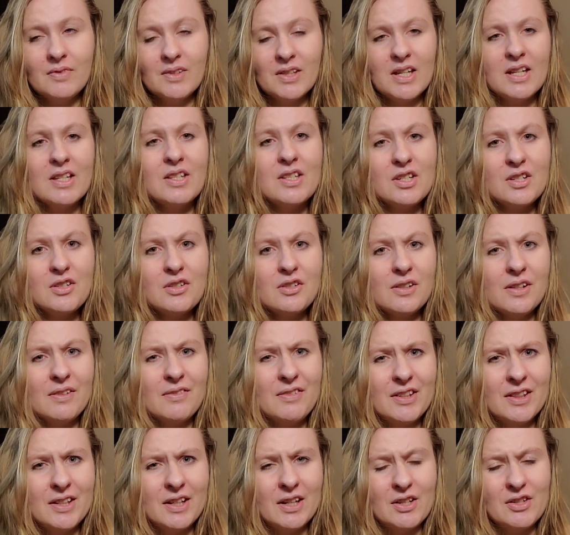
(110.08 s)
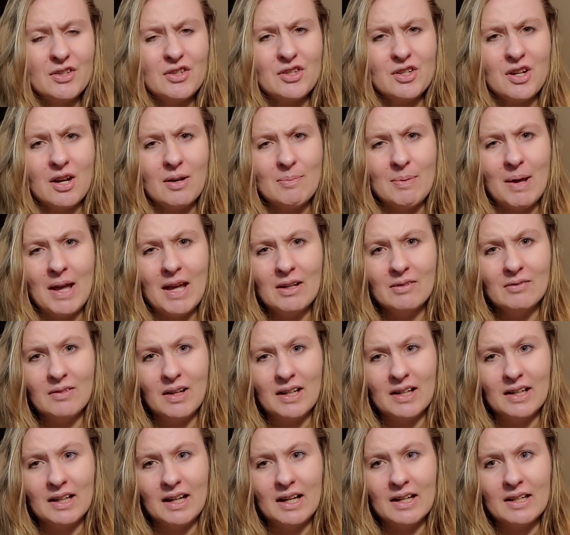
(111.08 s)
continue living there, and start paying
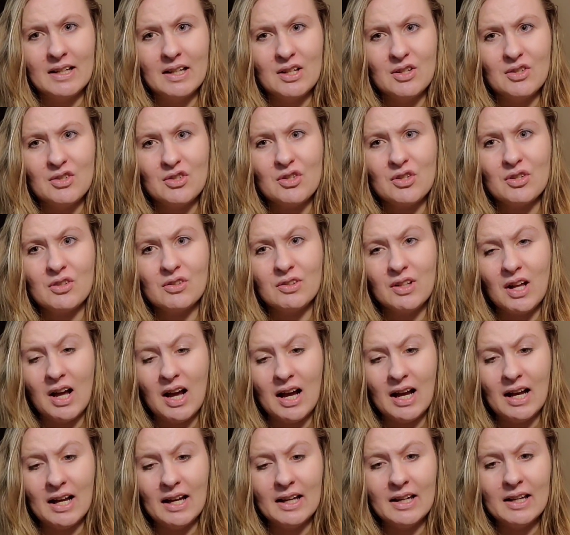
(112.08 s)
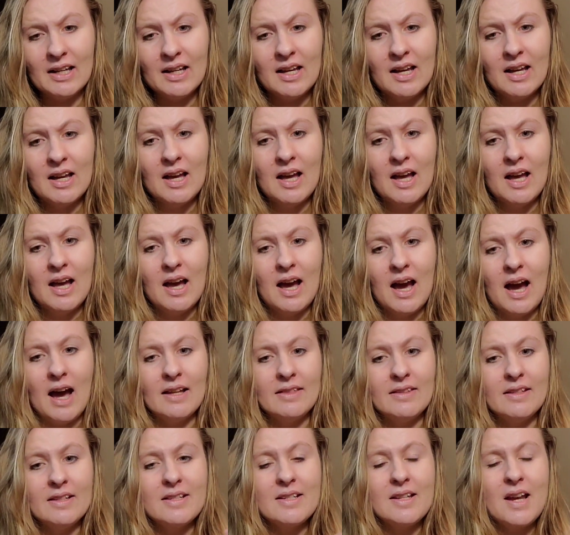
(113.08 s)
rent again in July.
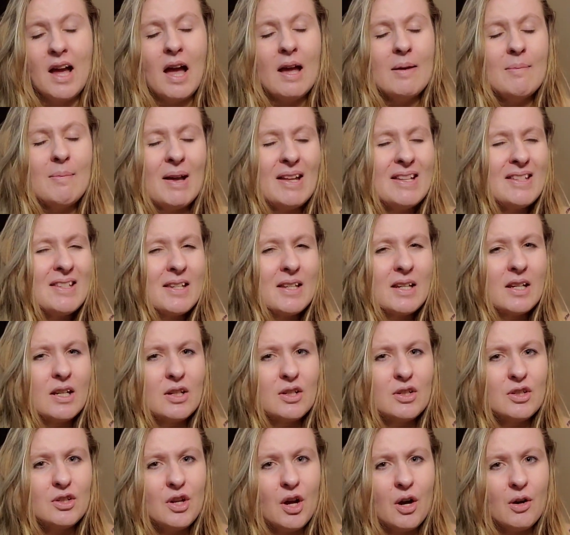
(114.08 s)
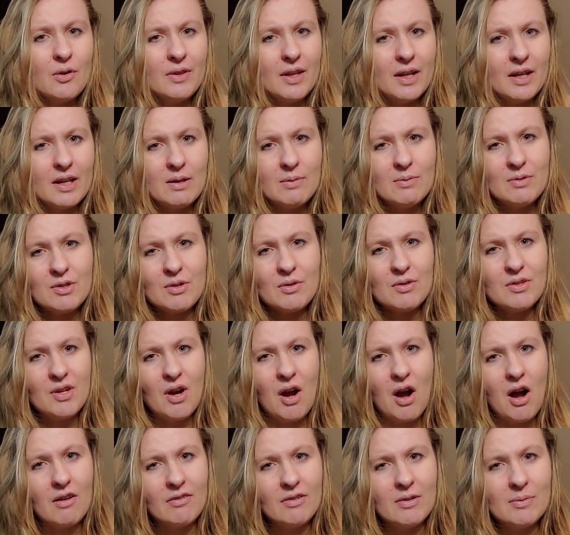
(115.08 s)
At the time, I didn't know that he was going to
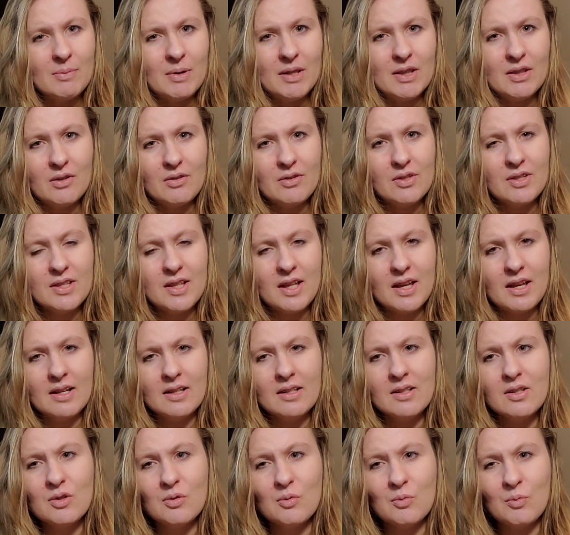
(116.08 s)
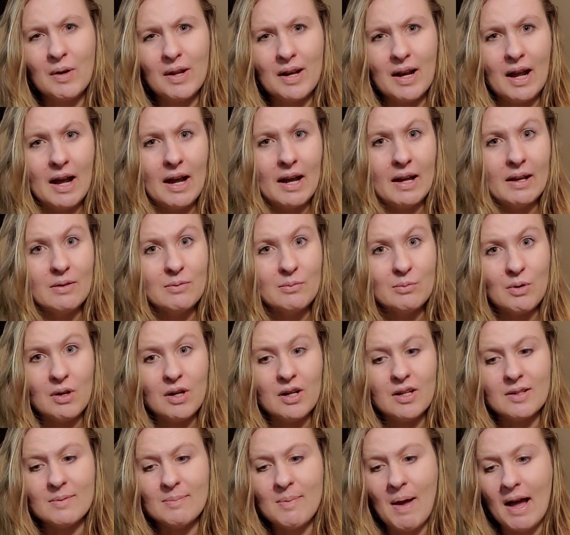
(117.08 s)
offer me those things when I
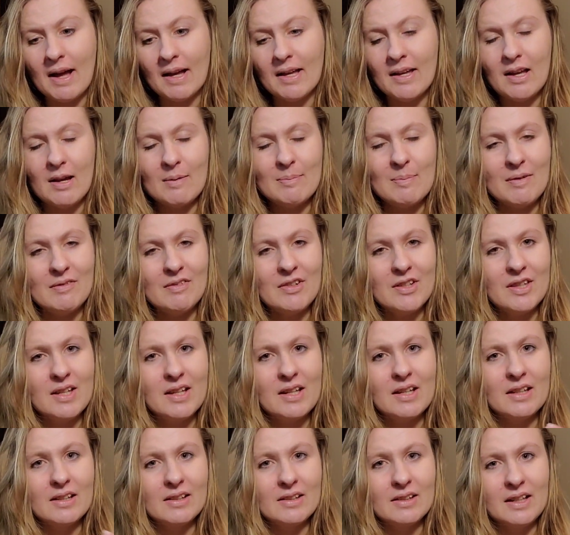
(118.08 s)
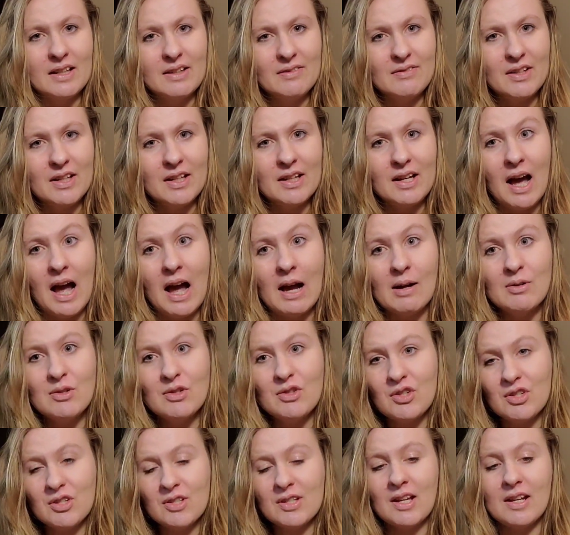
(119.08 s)
was packing up everything and leaving. I was
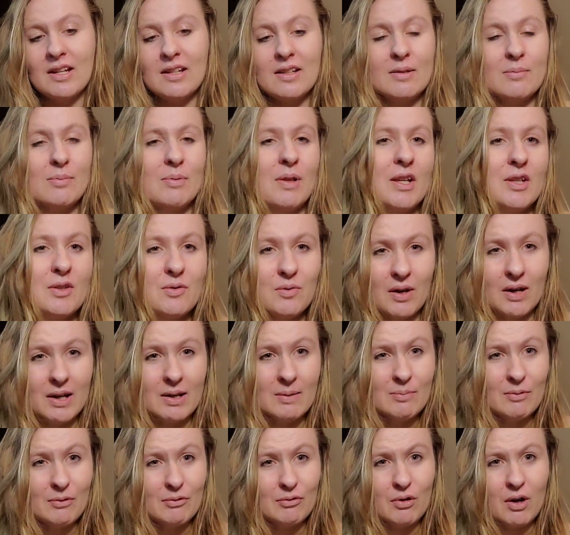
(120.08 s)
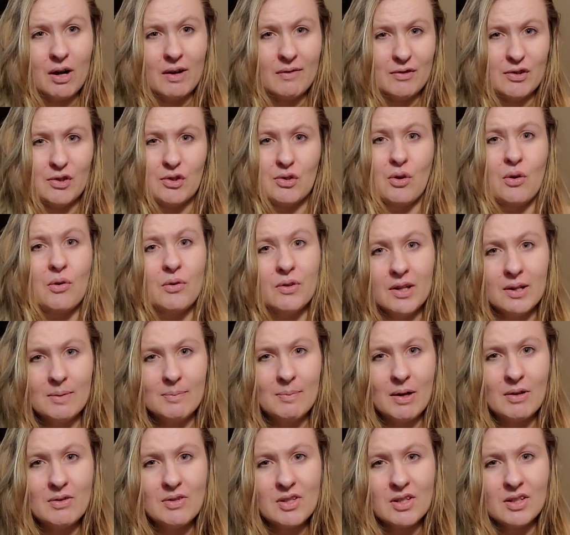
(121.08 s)
just getting the place ready before I even told
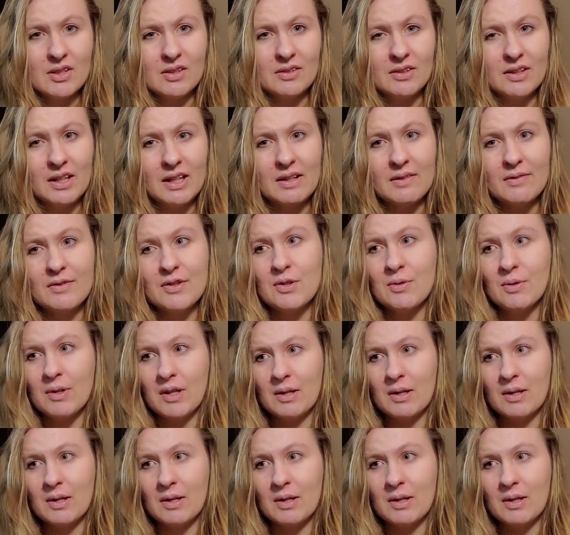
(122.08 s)
him I was going to leave, so